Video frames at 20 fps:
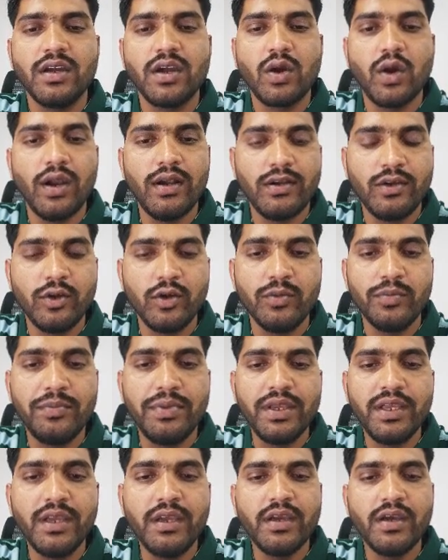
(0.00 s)
coiled
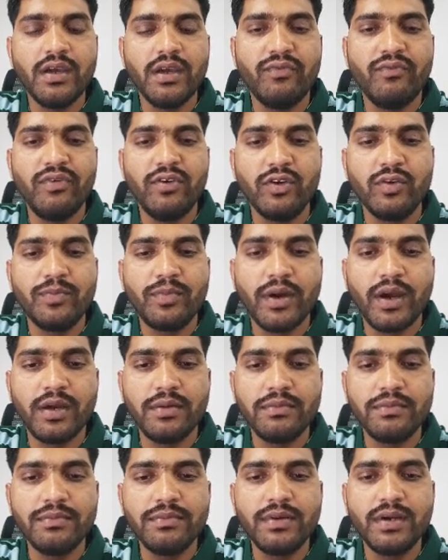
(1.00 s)
tubing, fluid
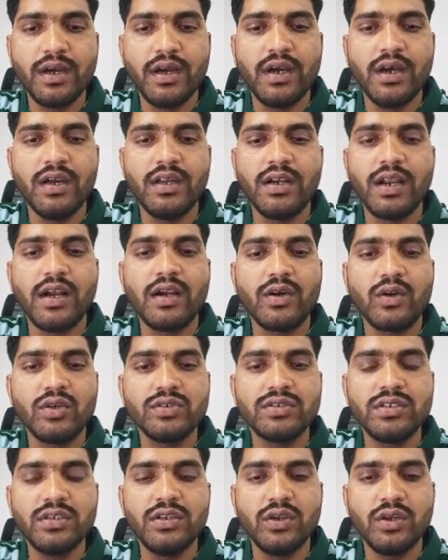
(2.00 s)
pump,
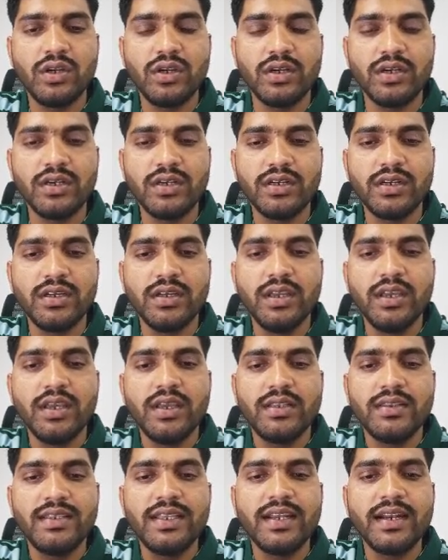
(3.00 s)
nitrogen unit.
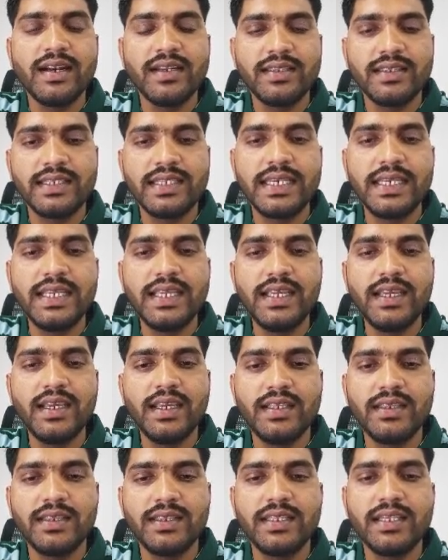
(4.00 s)
There are
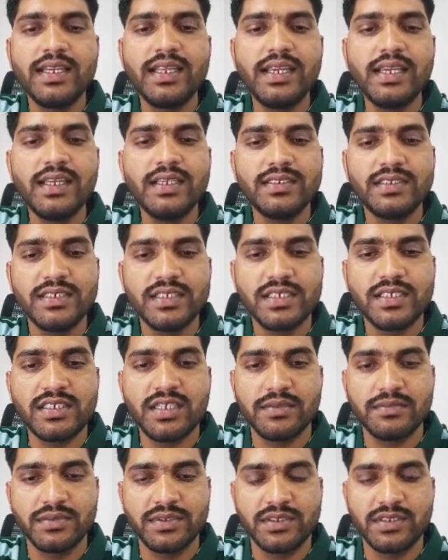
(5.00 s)
three
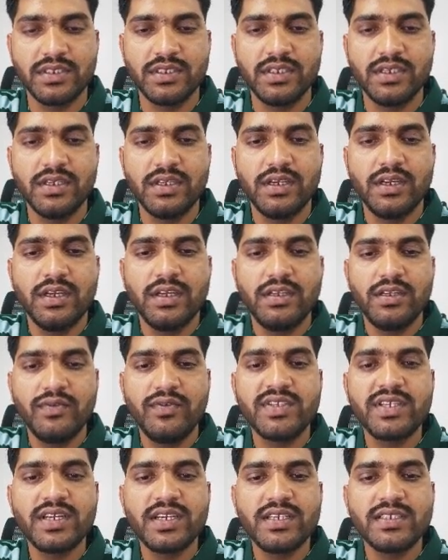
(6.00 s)
systems
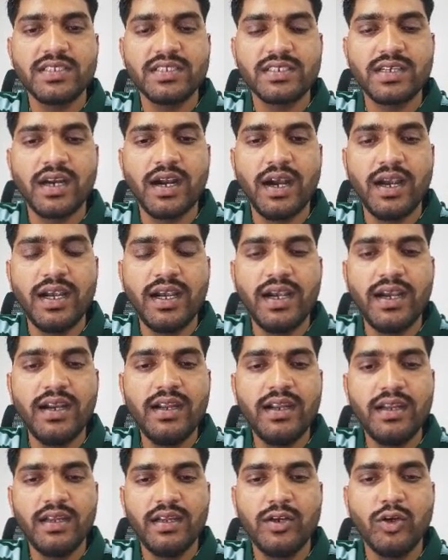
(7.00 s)
which are
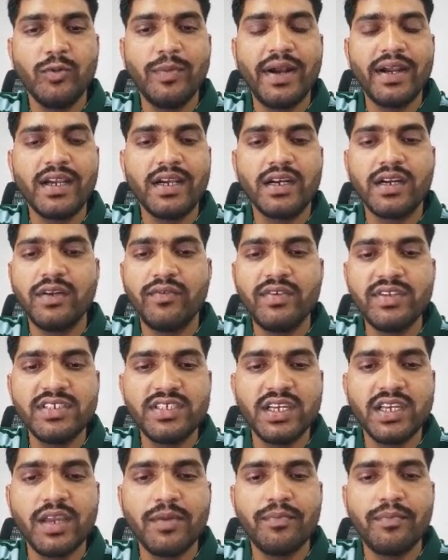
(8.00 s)
installed no matter
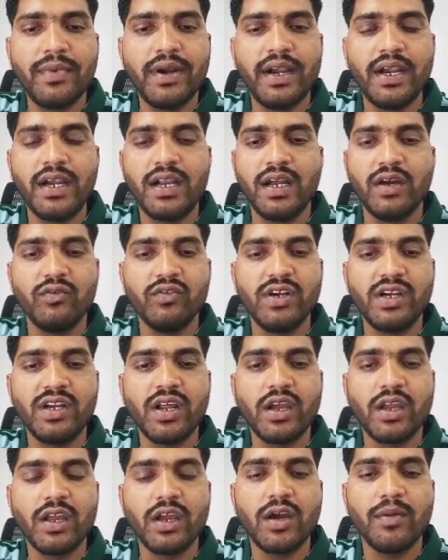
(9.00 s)
which equipment we are
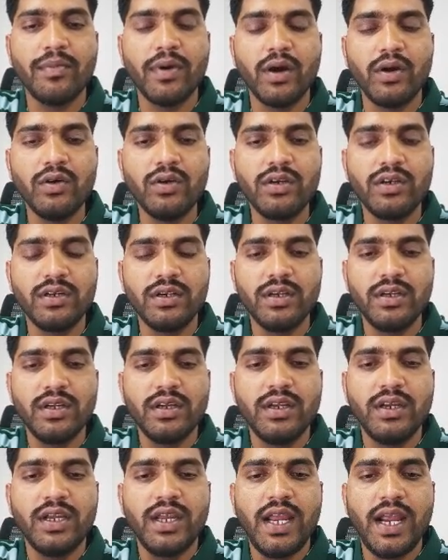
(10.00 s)
talking about,
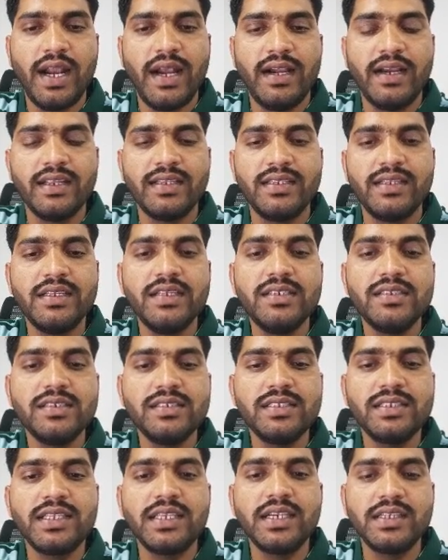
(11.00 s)
and
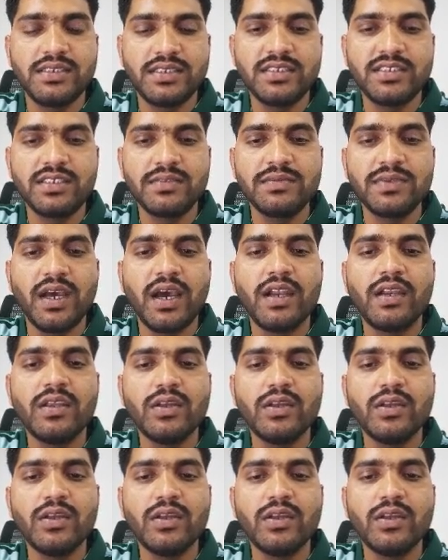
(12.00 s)
these three systems are